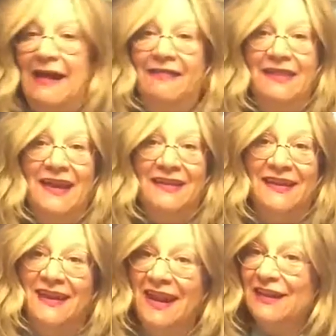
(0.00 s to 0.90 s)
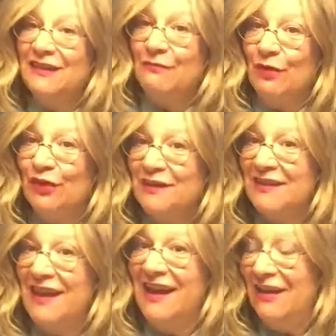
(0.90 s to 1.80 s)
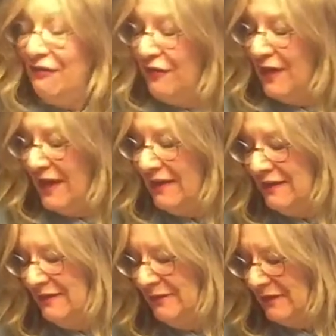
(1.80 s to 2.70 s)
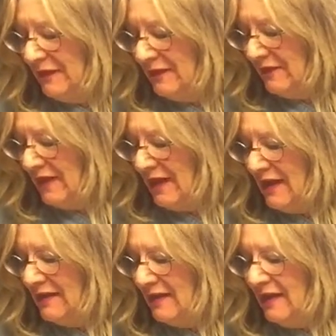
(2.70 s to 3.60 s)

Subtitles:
And then the next part is kind of fun, okay?